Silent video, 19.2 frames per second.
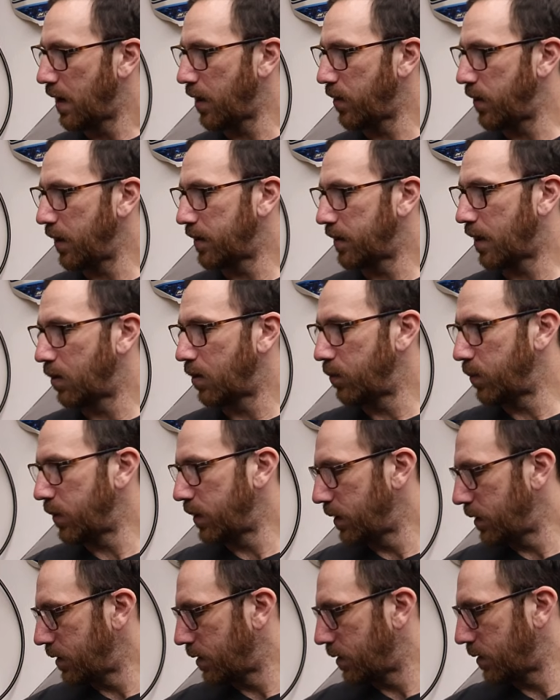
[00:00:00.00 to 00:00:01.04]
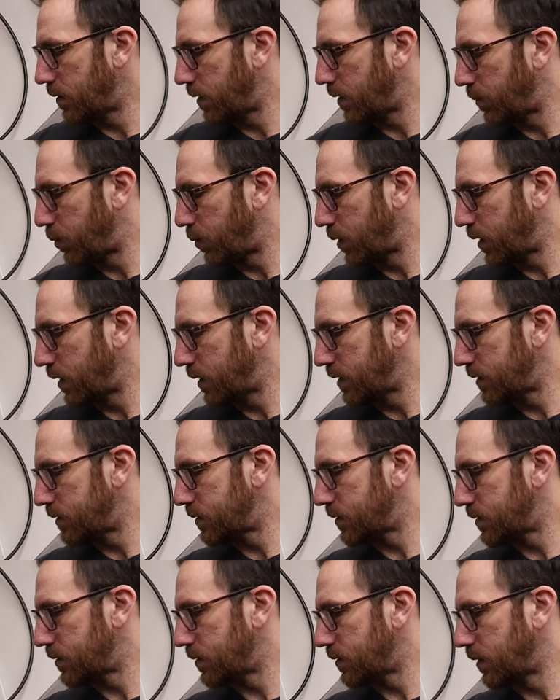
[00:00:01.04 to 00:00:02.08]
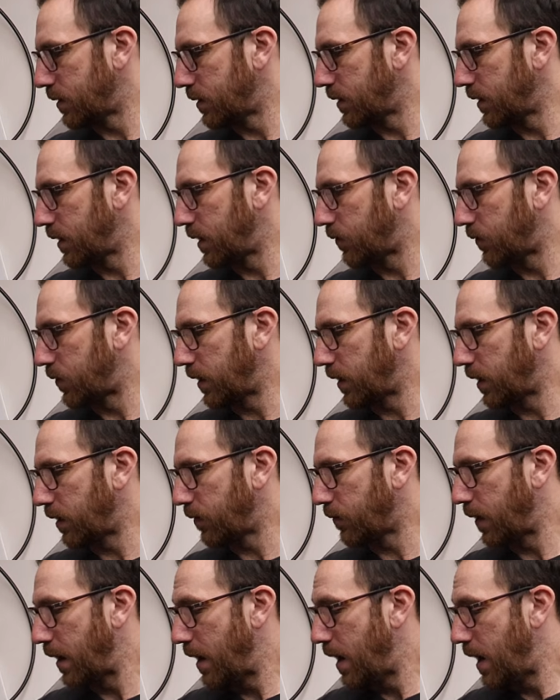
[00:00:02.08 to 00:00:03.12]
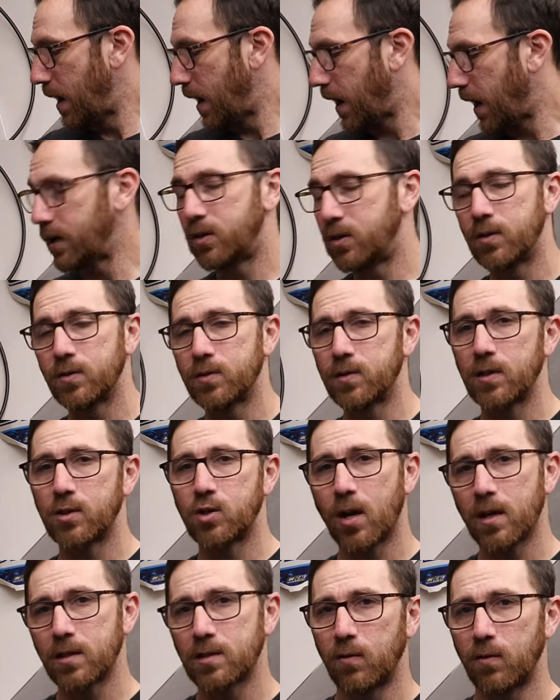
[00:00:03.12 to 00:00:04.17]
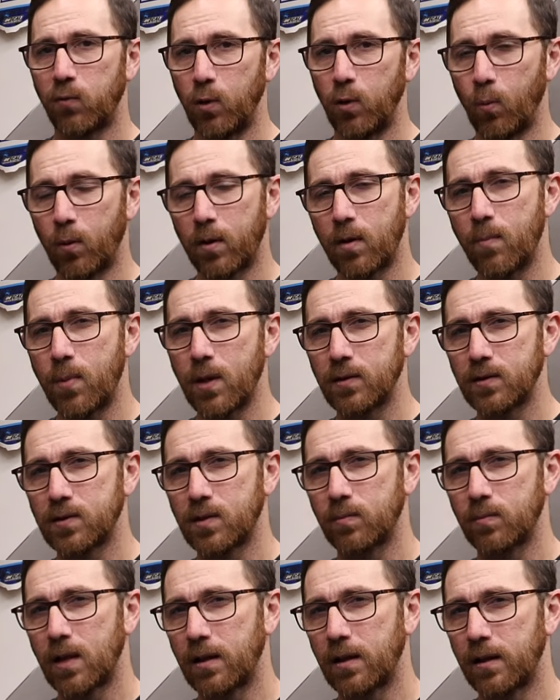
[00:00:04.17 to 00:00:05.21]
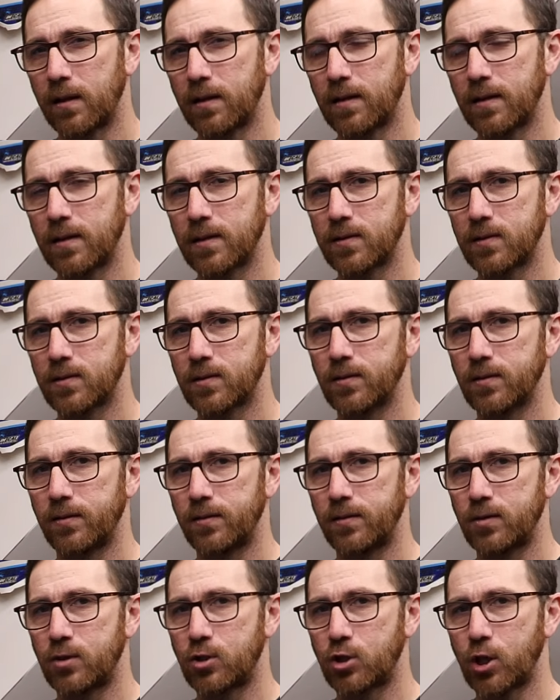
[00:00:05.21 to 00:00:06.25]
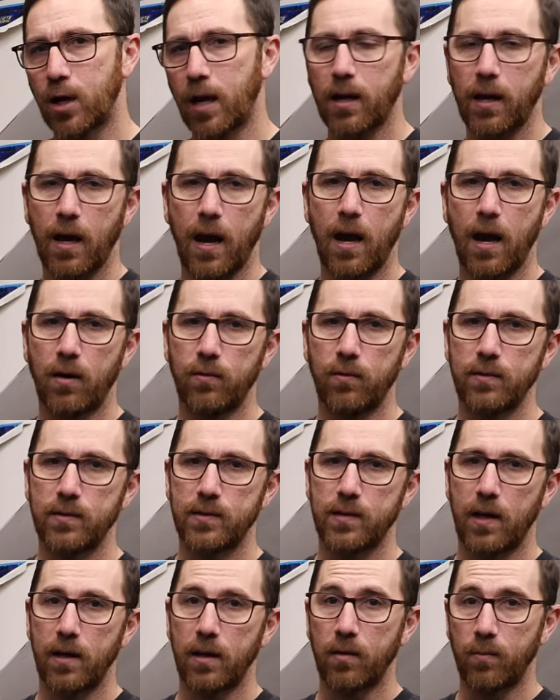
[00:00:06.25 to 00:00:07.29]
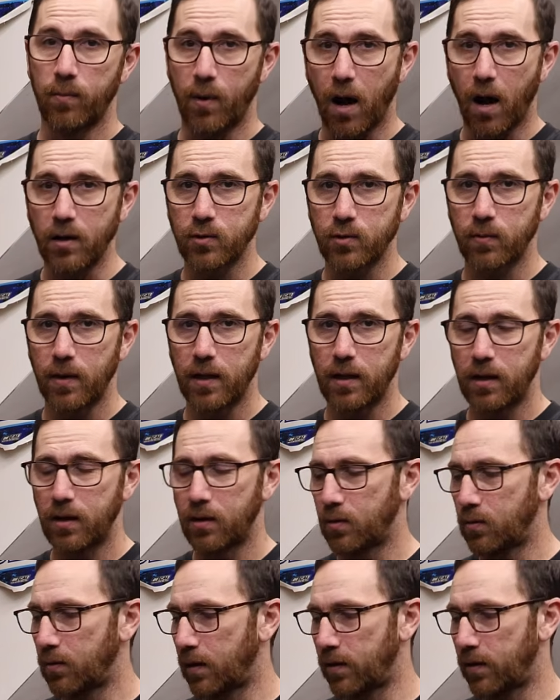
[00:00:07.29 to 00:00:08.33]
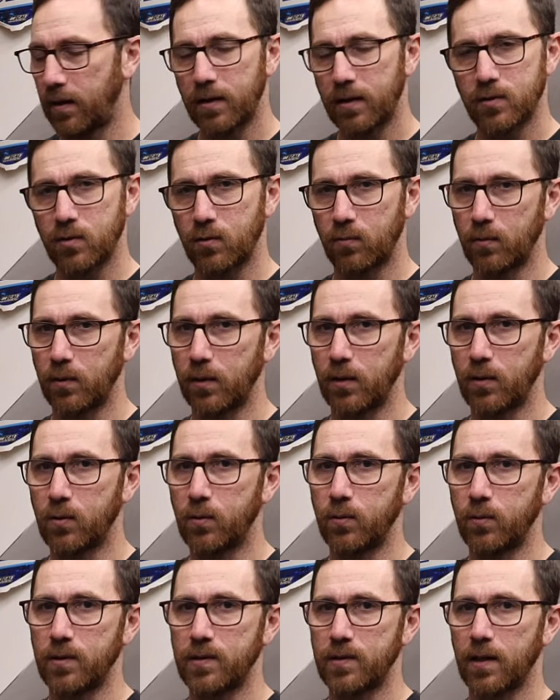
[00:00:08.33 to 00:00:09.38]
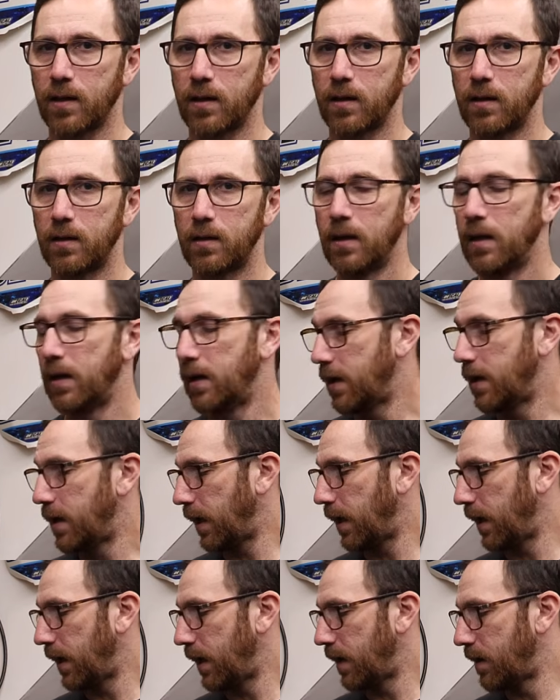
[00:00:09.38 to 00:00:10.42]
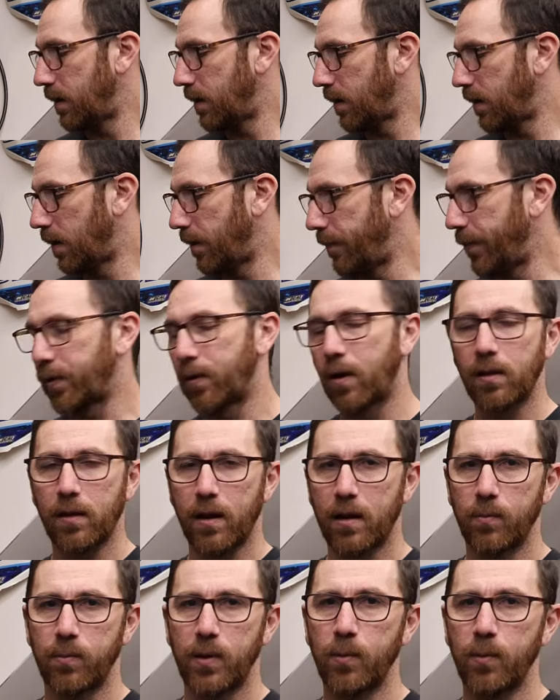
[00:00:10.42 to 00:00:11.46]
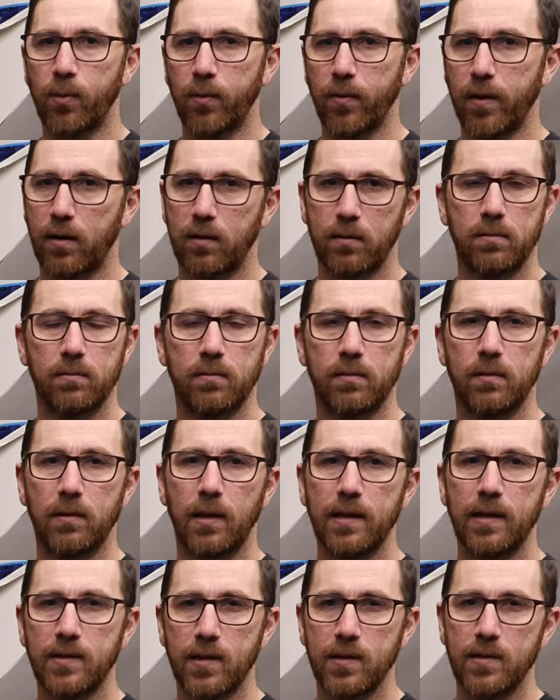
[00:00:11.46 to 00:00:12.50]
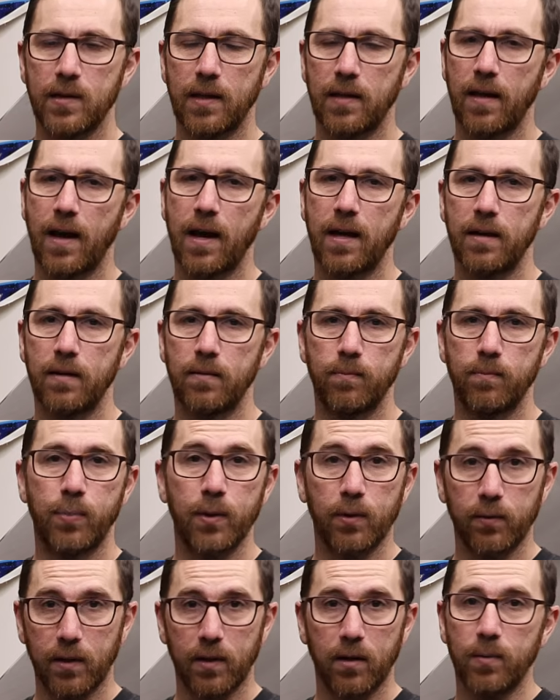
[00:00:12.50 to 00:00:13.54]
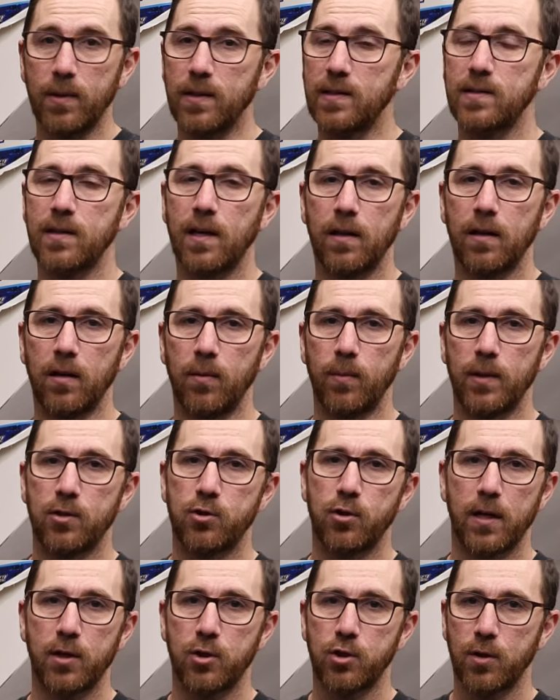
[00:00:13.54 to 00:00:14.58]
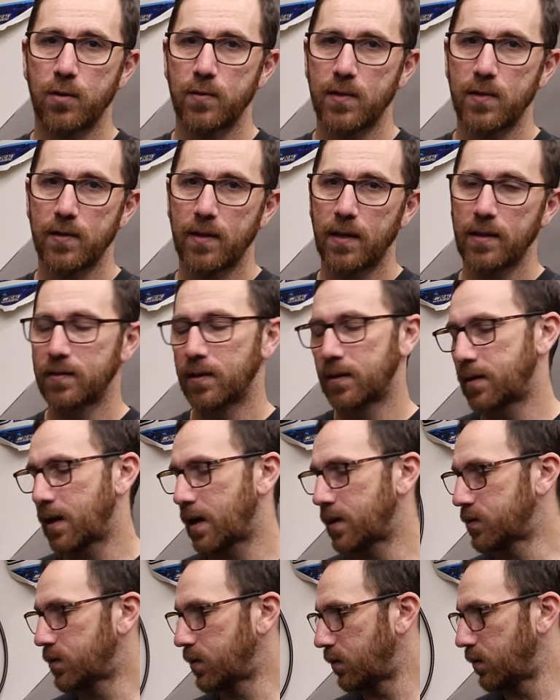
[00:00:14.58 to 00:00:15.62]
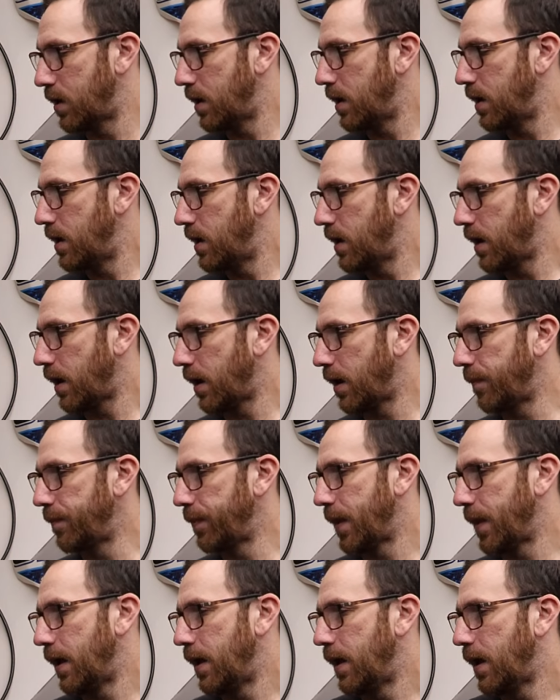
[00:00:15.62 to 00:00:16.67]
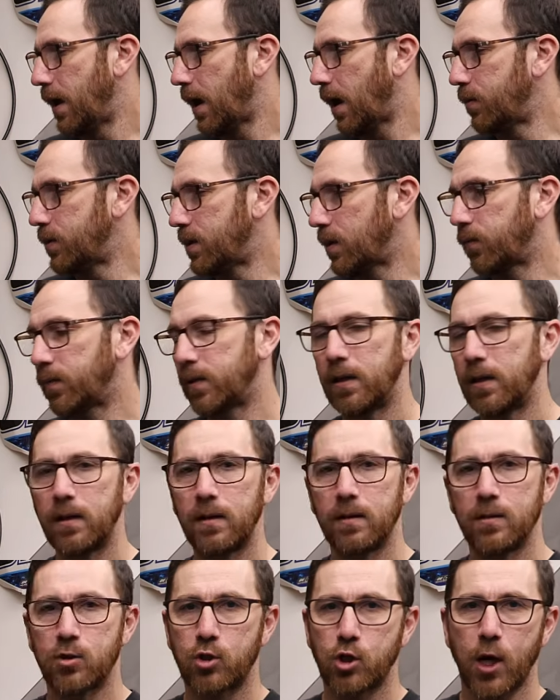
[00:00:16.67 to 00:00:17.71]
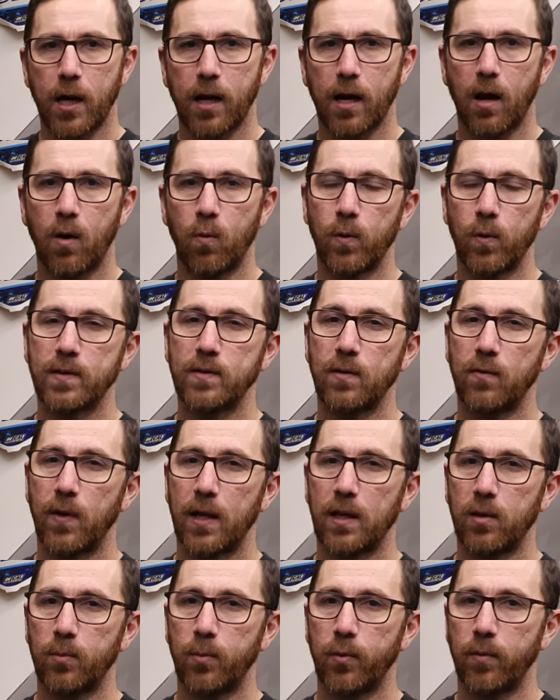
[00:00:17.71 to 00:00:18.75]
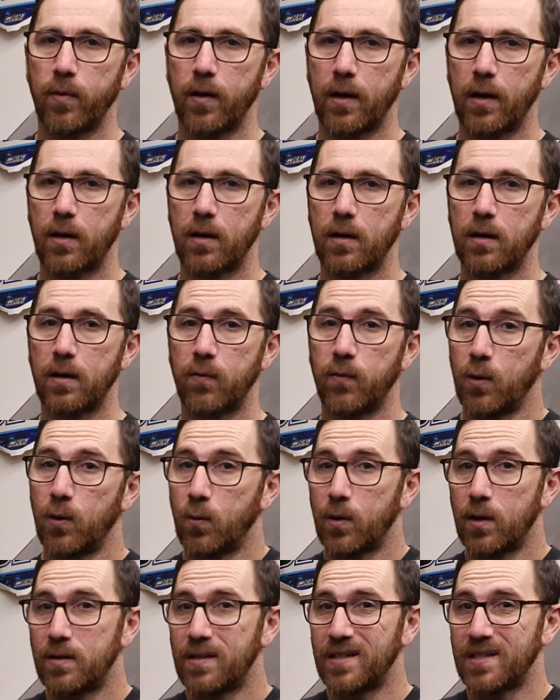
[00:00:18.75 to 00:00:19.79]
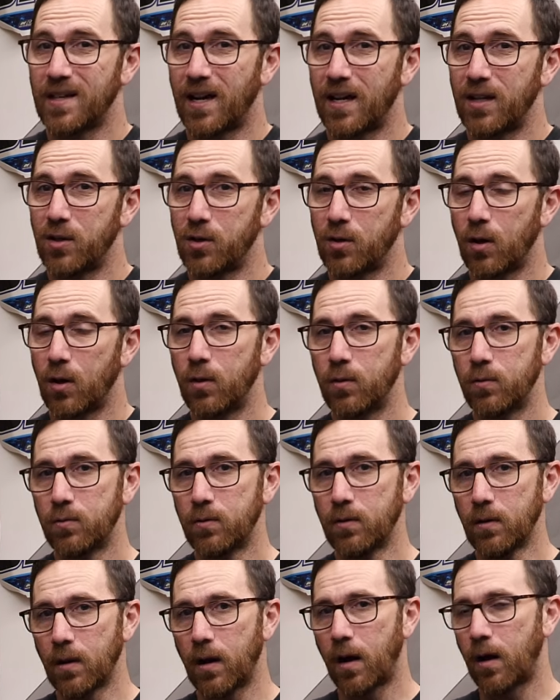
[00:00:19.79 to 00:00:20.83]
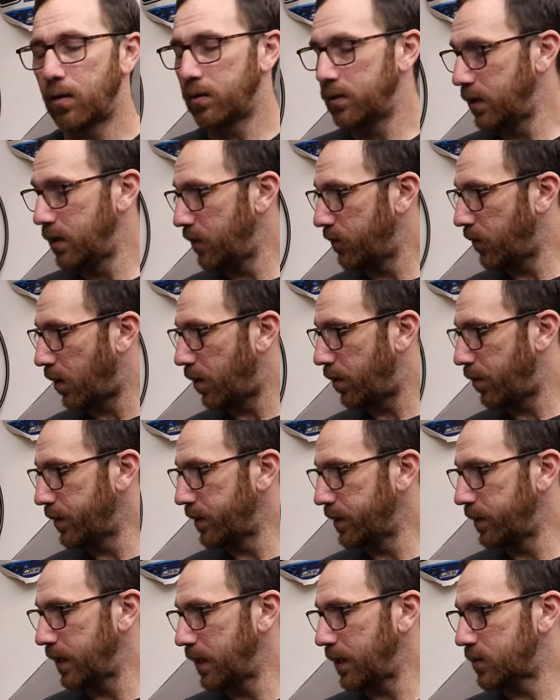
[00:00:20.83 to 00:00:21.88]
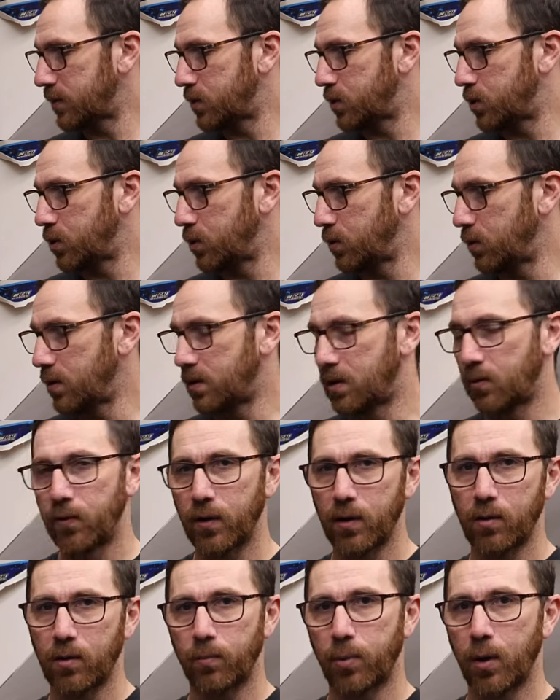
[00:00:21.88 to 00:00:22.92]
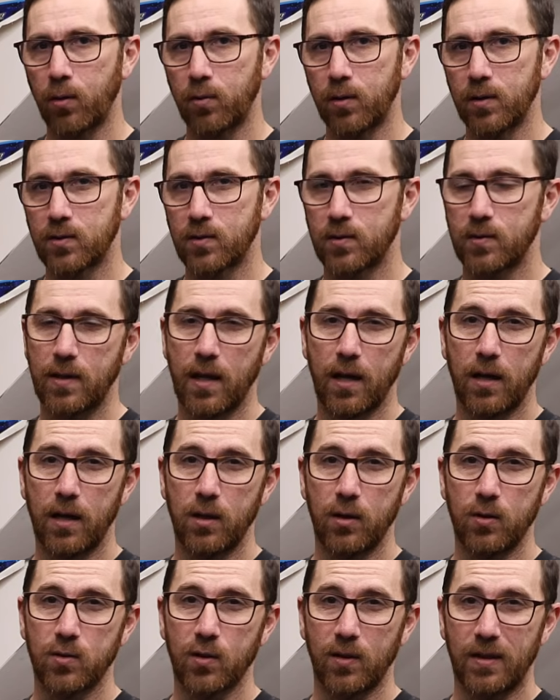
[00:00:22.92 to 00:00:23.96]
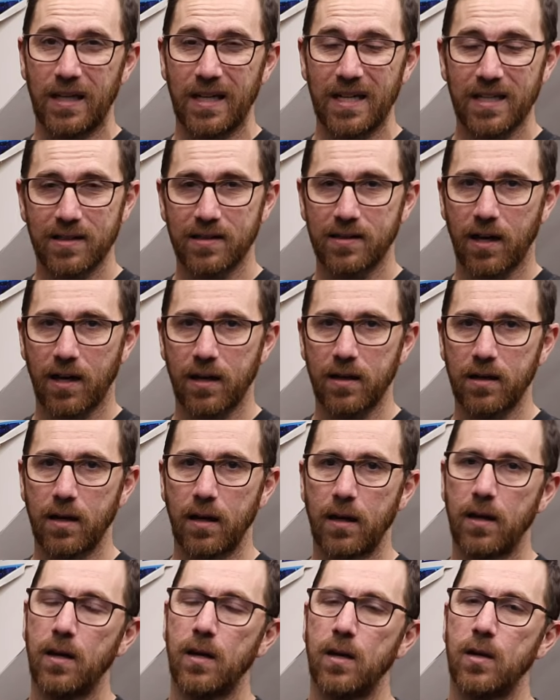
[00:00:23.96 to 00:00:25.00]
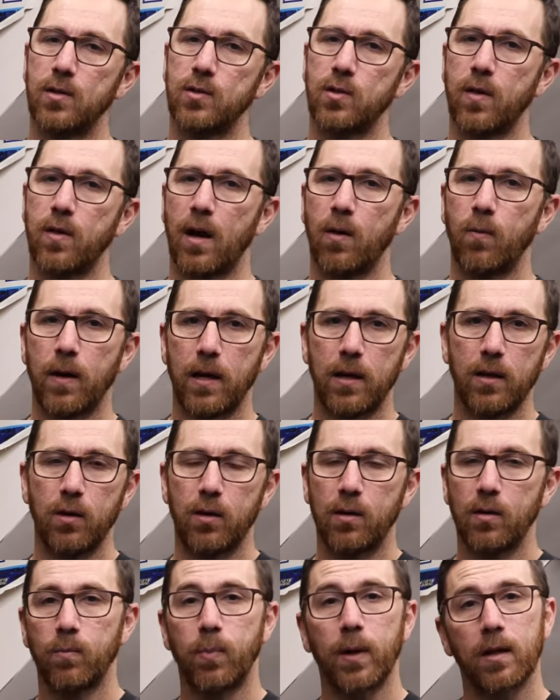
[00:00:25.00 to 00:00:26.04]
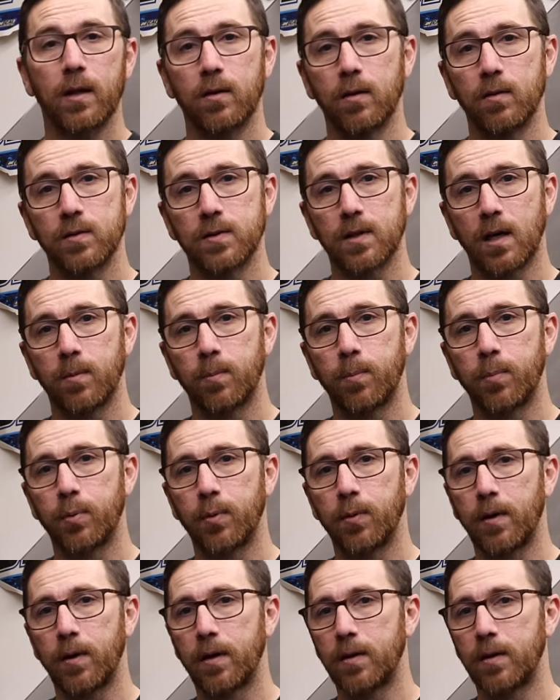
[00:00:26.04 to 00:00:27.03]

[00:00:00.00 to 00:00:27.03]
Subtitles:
I think that'll be a pretty nice gift to give. I do suggest if you want to build something like this, check out Zion Brock's radio. I think it's a really cool design, and there are a lot of people that are licensing that and building them and selling them at trade shows and things like that. So I would definitely check out what's available there. If you want to design your own, I'll leave all the links to the different components that I used on the inside, so that way you can pick those up.